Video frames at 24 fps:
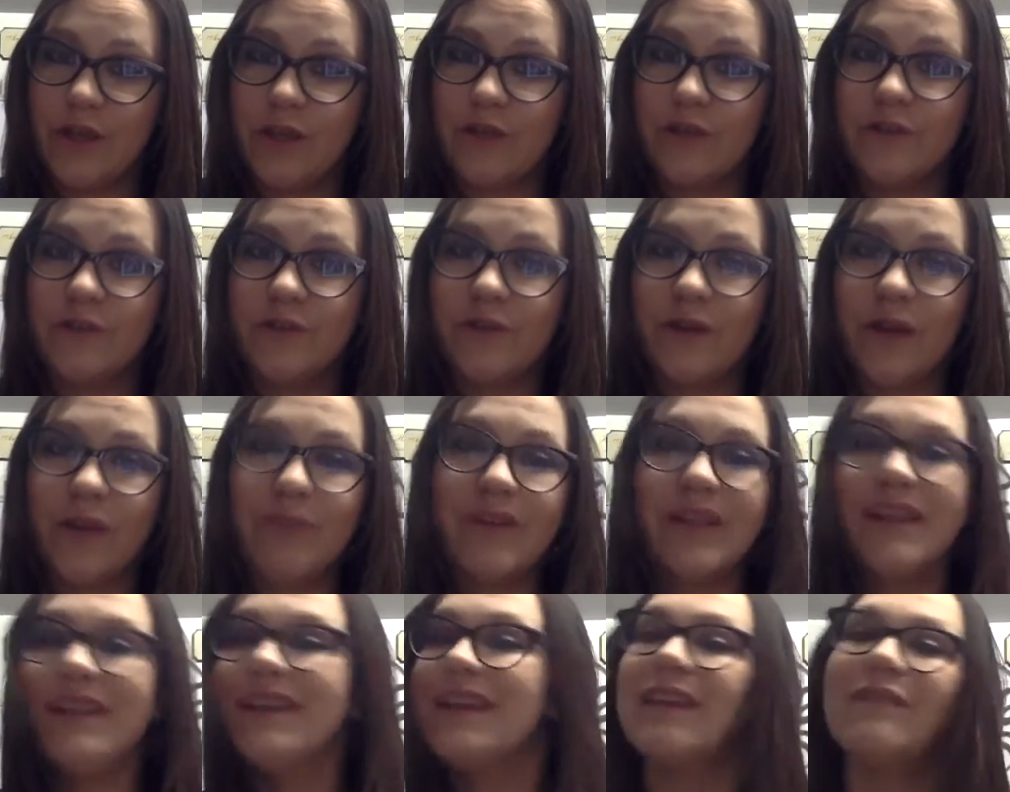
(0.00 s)
So I'm
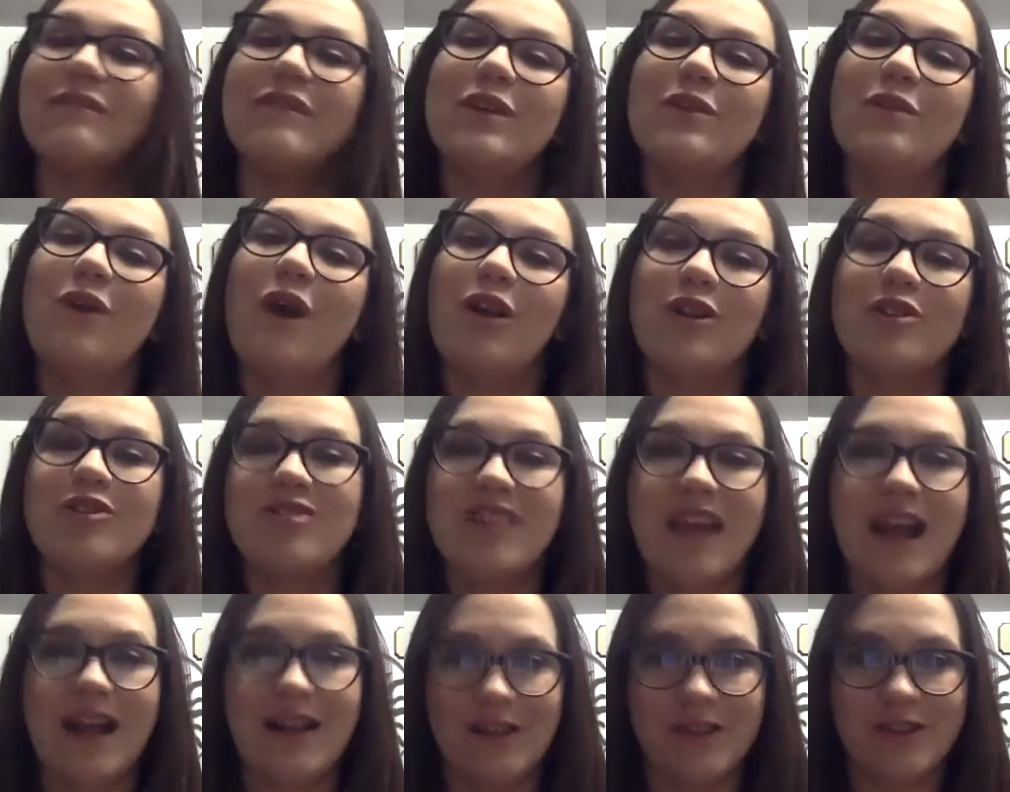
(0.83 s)
going to give you all a
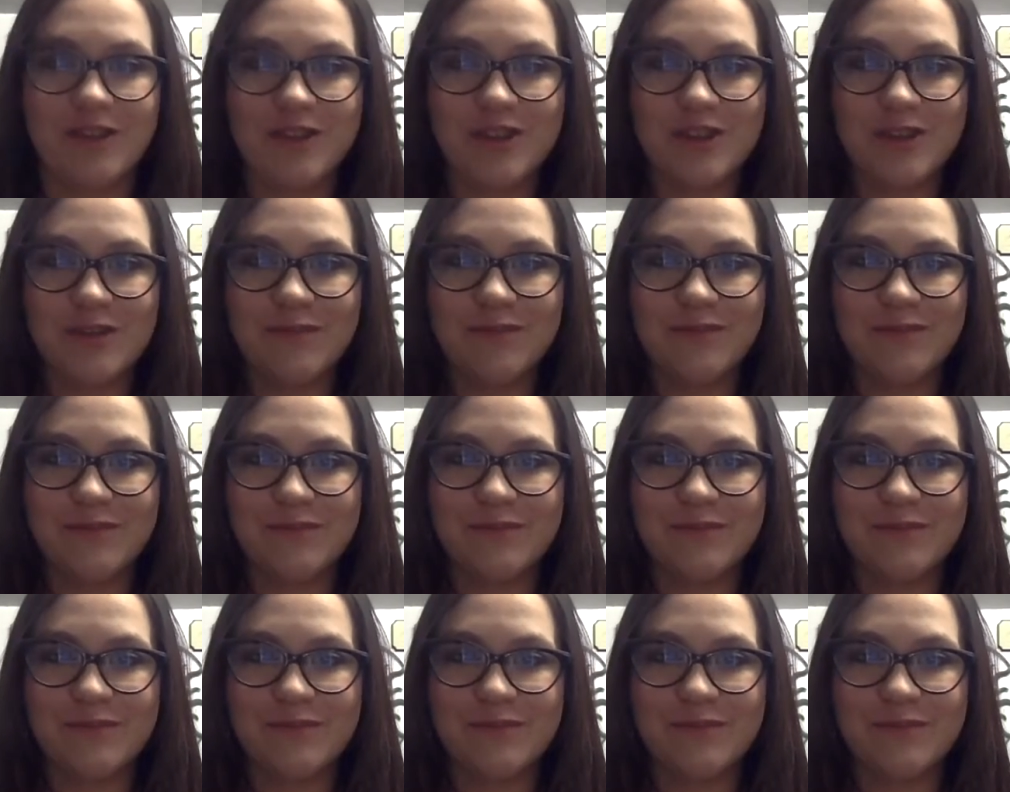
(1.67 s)
challenge.